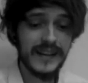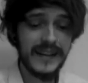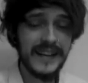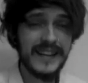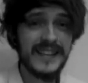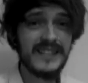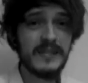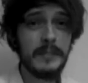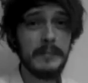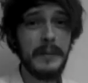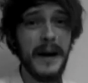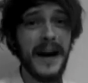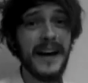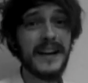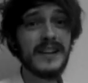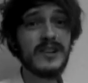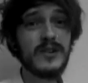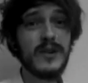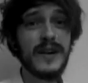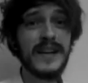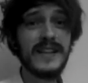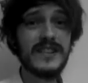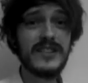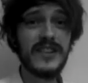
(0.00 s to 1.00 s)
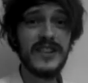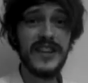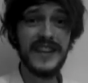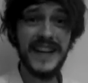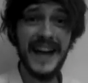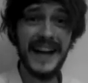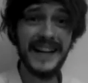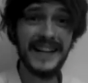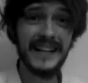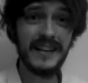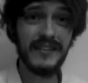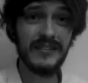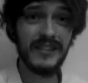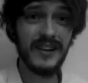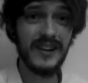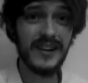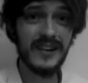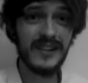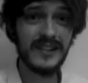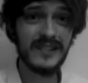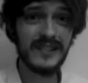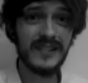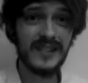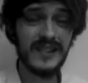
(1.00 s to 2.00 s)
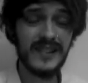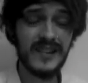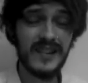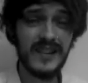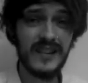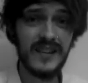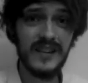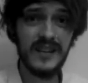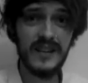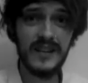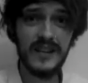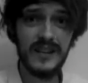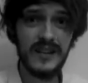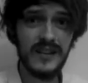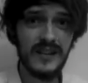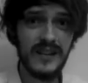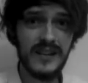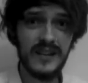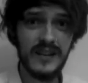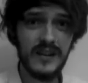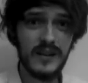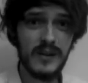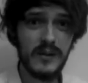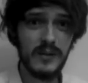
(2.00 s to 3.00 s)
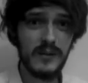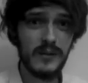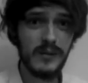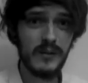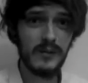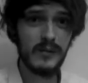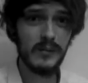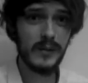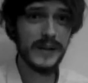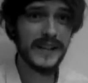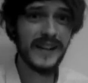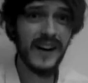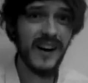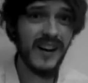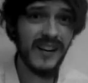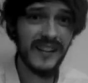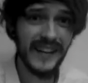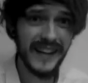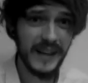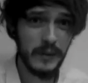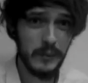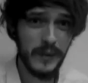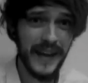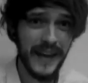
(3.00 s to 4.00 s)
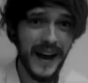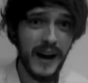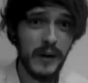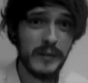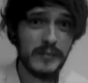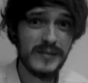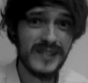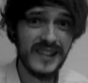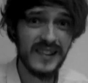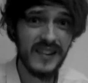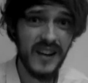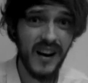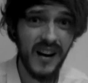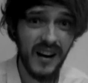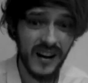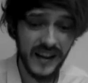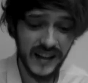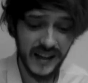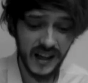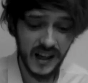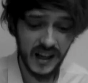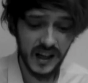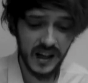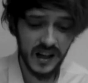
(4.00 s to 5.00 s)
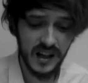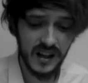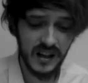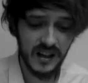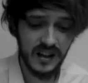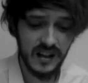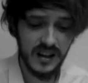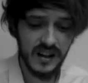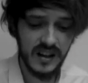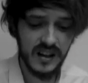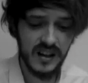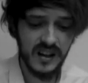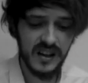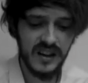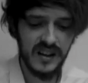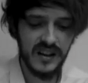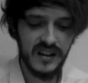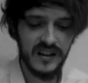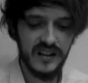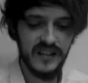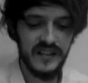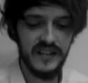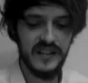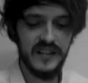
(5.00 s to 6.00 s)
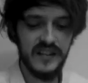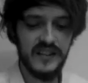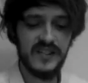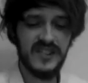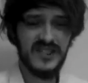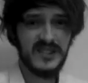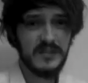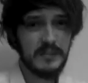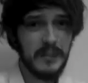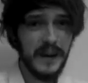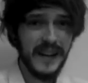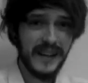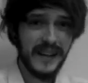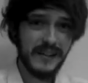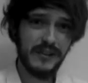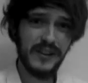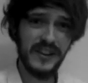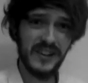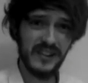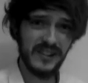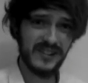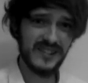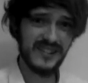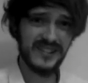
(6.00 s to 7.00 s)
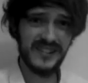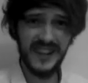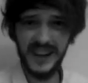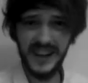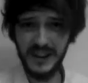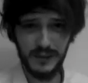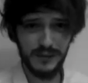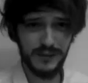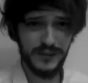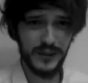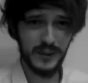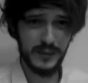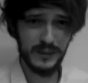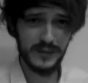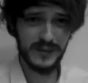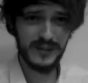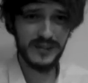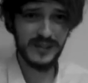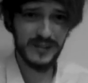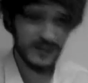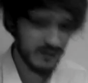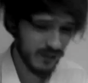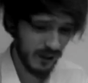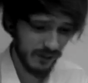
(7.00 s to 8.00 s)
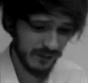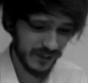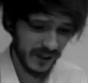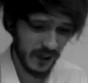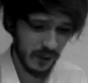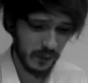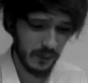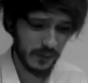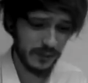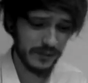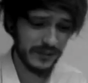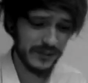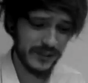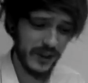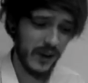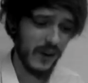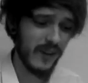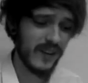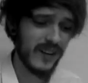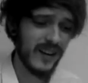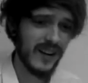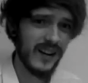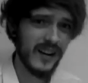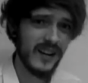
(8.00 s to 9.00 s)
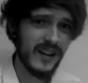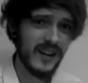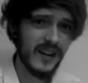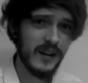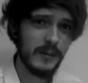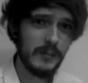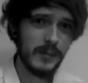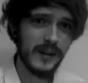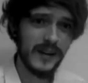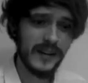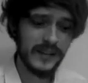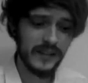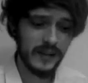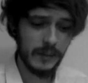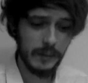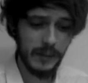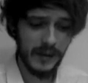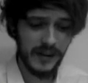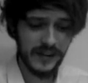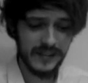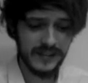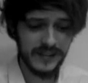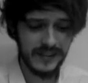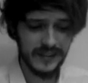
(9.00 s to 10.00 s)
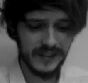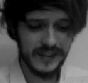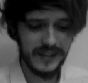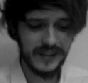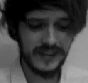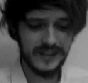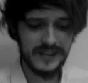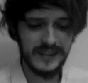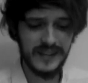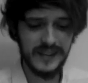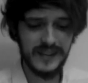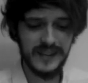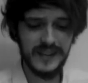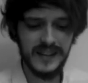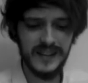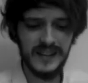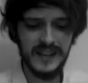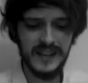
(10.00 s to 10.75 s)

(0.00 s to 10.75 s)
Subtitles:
He's a better creature than any of us. We can't eat without him tonight. Speak for yourself, you scruffy old dog, Belinda Bison cuts in.